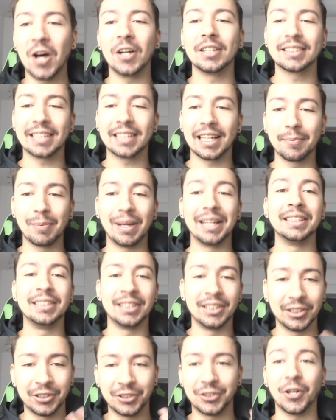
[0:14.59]
asking me
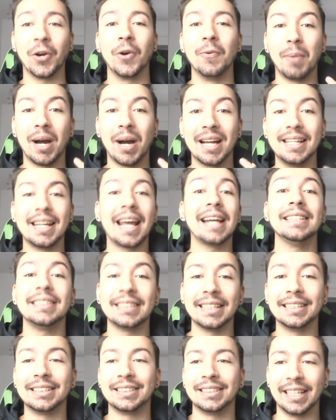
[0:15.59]
to show my
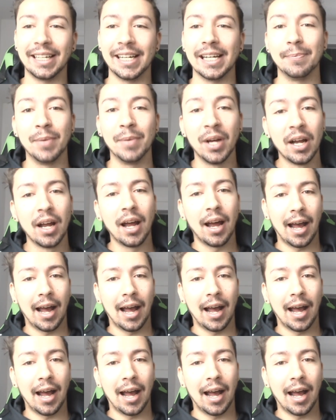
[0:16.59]
latest team.